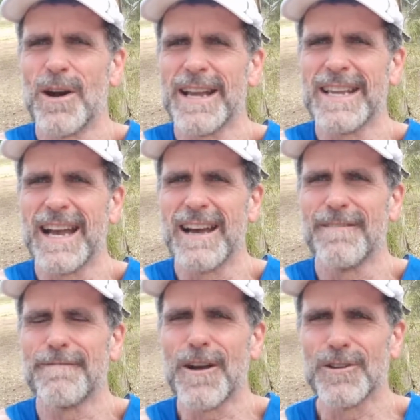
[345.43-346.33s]
my uh,
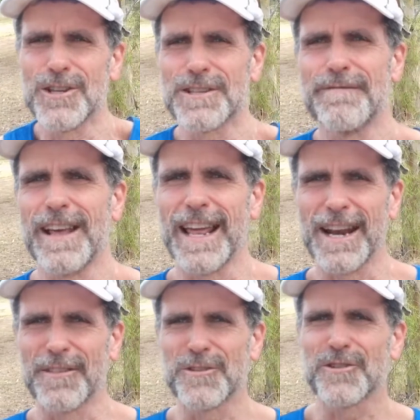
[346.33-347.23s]
phone just fell
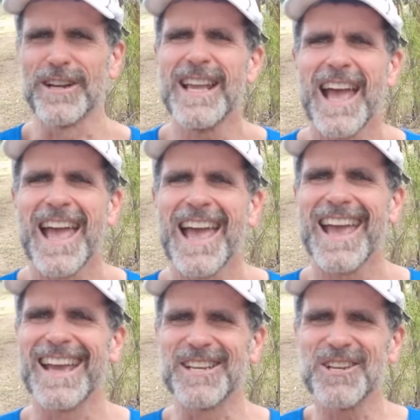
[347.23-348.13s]
out of the tree.
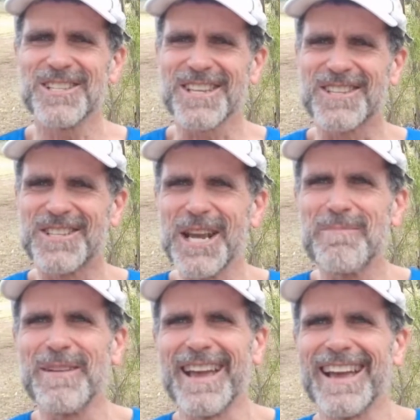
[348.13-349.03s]
It uses
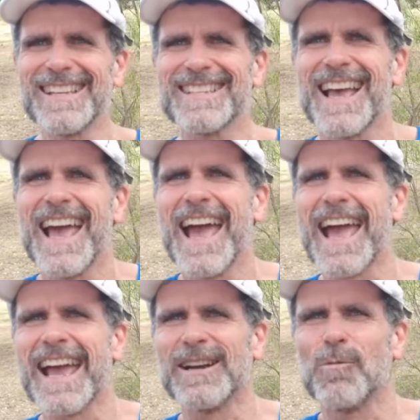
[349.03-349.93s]
GPS
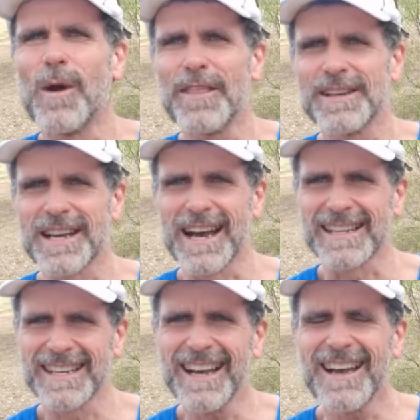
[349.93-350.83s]
and weather
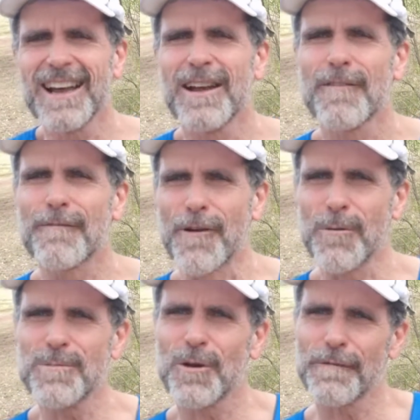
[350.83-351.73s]
data
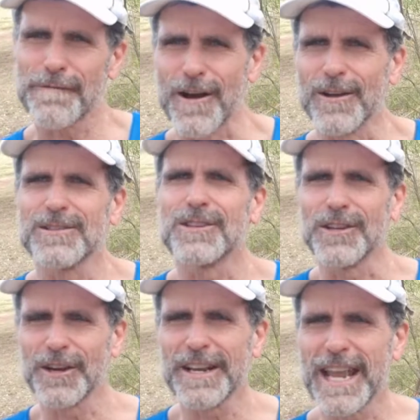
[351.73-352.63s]
from your phone,
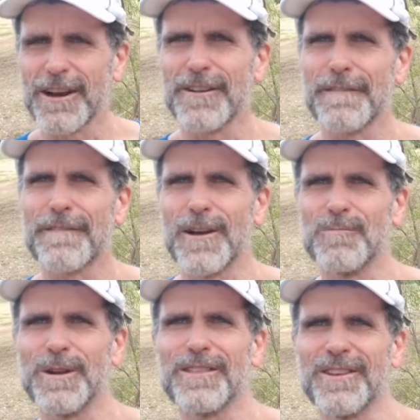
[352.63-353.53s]
so you've got to carry your
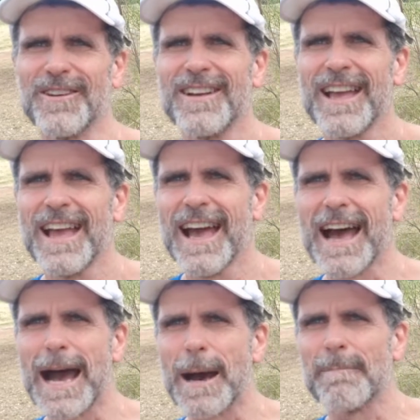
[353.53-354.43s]
phone with you.
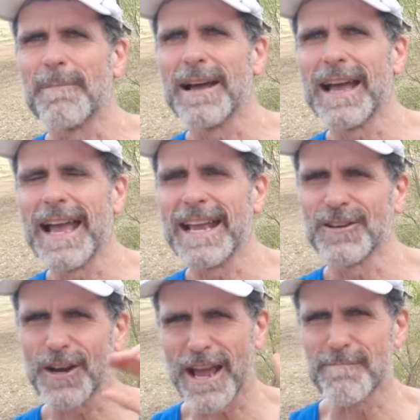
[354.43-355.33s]
Um, and
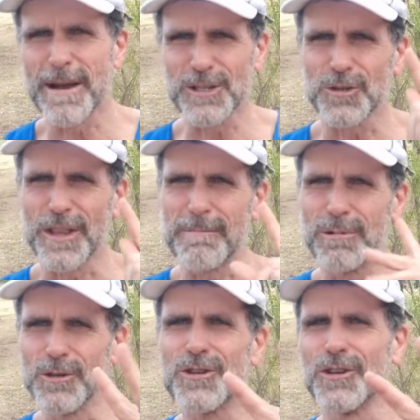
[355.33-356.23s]
you've got to have make sure
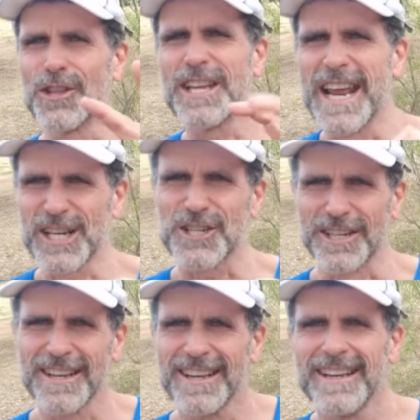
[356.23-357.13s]
that Bluetooth
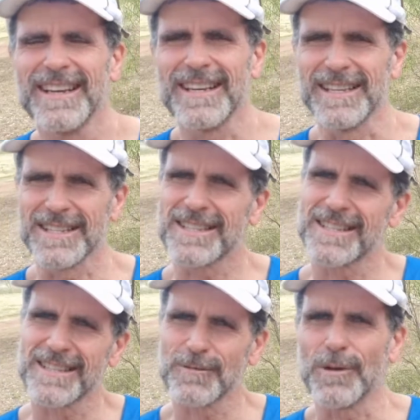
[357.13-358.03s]
connection
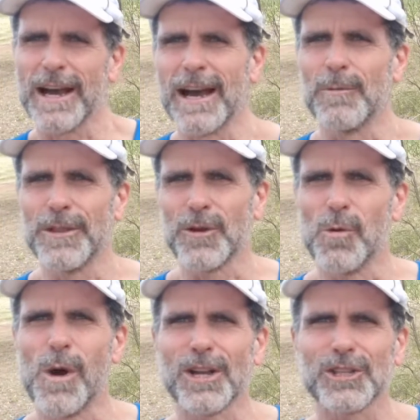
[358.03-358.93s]
is uh, with
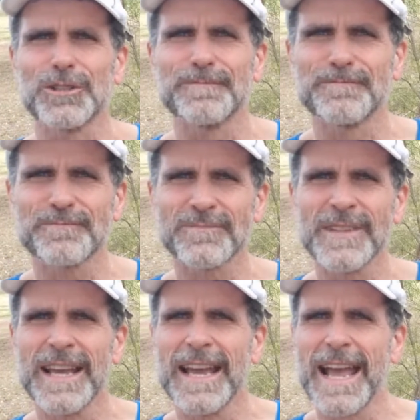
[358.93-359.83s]
your watch.
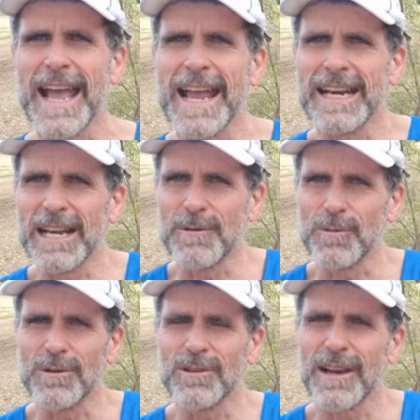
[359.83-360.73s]
And
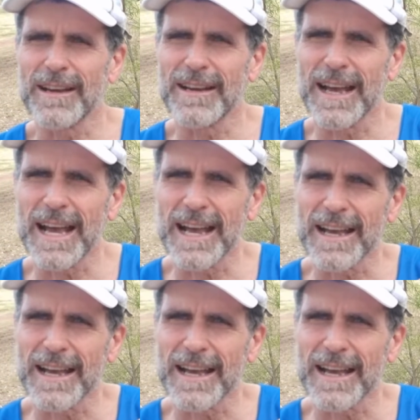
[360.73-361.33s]
it will